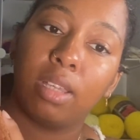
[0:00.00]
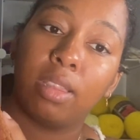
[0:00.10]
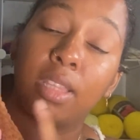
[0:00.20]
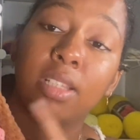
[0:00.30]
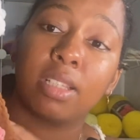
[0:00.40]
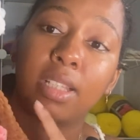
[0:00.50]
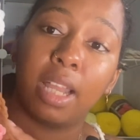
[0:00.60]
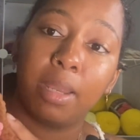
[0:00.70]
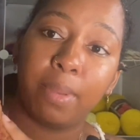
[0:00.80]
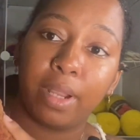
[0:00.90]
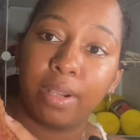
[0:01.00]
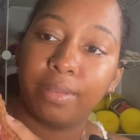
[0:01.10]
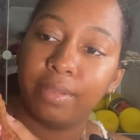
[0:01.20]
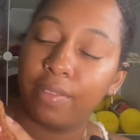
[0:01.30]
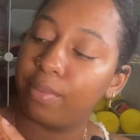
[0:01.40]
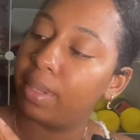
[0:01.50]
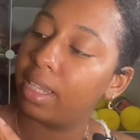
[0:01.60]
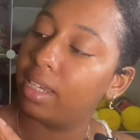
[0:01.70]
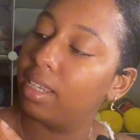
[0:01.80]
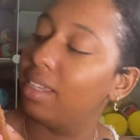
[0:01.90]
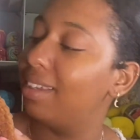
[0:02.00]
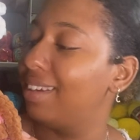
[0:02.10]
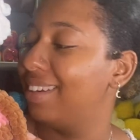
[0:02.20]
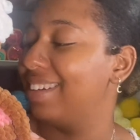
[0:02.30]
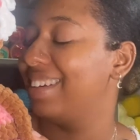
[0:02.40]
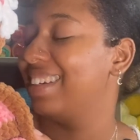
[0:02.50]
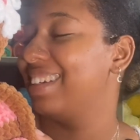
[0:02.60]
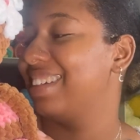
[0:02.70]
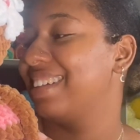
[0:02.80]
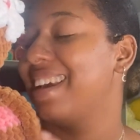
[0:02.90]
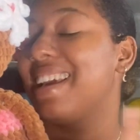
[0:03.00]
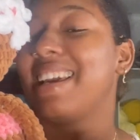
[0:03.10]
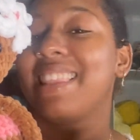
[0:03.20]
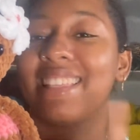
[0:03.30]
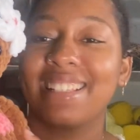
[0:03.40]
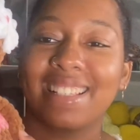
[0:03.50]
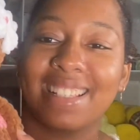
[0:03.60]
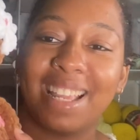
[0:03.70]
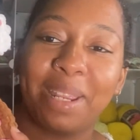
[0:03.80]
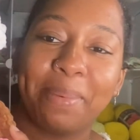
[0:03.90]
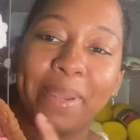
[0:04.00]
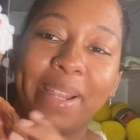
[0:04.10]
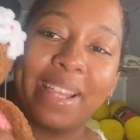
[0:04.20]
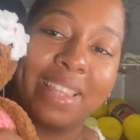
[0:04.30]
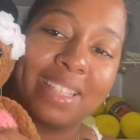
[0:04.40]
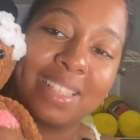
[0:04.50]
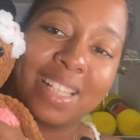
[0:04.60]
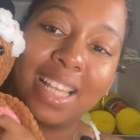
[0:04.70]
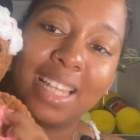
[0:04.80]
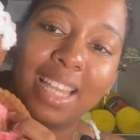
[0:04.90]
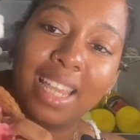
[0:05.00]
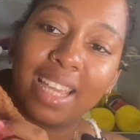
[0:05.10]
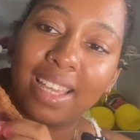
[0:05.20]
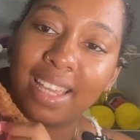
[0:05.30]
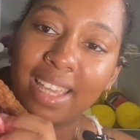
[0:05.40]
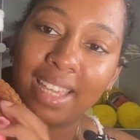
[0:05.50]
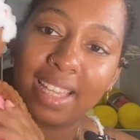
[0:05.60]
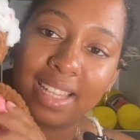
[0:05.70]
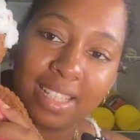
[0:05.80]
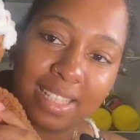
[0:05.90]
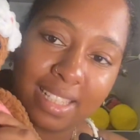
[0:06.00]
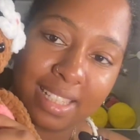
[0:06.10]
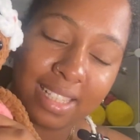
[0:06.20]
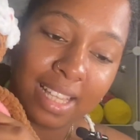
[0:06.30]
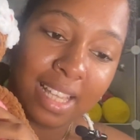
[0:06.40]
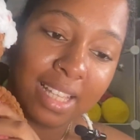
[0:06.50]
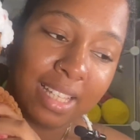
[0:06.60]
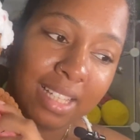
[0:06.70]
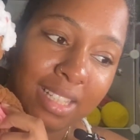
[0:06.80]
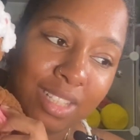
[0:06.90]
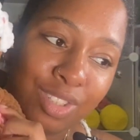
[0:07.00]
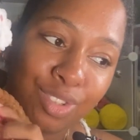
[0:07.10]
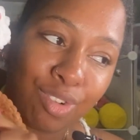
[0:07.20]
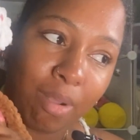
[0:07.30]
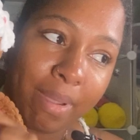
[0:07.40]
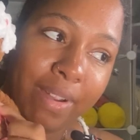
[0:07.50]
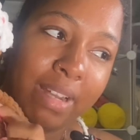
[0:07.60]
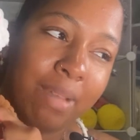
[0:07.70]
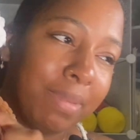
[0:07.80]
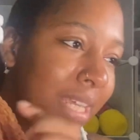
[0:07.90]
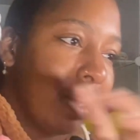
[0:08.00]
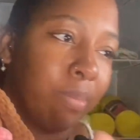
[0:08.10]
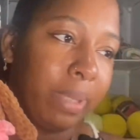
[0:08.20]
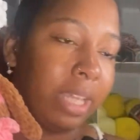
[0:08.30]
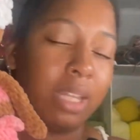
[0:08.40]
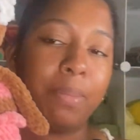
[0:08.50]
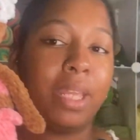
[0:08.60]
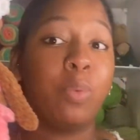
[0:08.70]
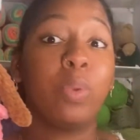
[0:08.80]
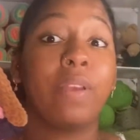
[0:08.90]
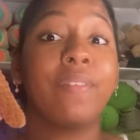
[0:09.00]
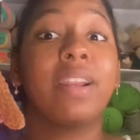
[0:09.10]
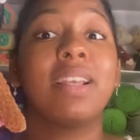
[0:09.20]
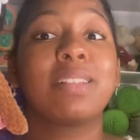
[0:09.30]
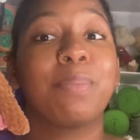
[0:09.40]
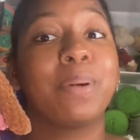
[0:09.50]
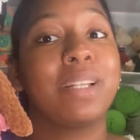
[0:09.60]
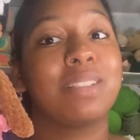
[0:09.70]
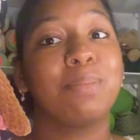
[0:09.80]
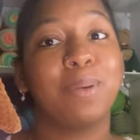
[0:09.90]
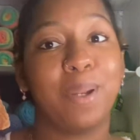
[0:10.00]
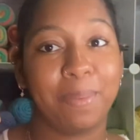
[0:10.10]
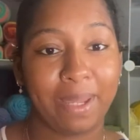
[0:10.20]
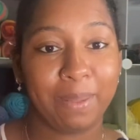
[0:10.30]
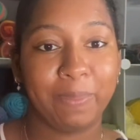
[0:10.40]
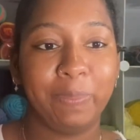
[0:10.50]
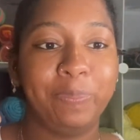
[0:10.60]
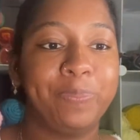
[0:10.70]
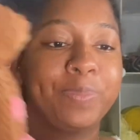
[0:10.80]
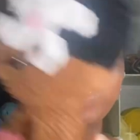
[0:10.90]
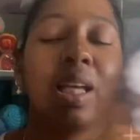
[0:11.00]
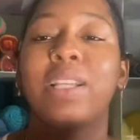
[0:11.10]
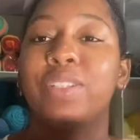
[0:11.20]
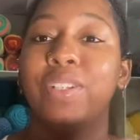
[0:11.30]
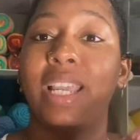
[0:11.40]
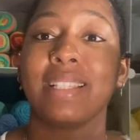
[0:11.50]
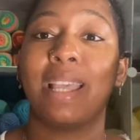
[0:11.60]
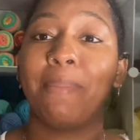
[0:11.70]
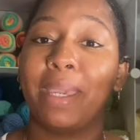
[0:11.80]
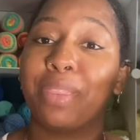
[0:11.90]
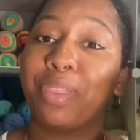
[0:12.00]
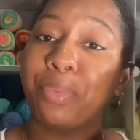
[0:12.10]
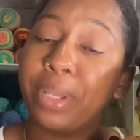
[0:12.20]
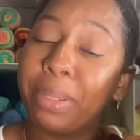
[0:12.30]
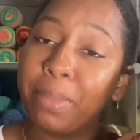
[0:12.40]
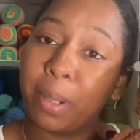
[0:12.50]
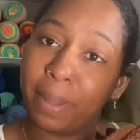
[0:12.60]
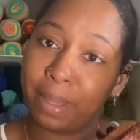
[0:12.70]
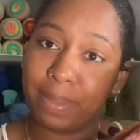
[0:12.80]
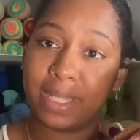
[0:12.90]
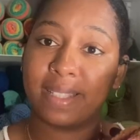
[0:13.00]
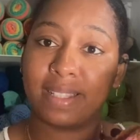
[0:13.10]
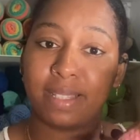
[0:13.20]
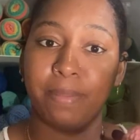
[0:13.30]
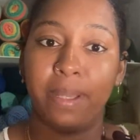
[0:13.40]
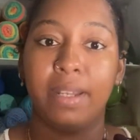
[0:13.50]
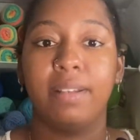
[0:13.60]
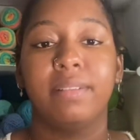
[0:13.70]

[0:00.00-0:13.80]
This is teddy bear, never mind. This is teddy bear, and this color here is strawberry lemonade or pink lemonade, whatever it is. I'll put it to the bottom here. So yes, I made 3 mer babies this month.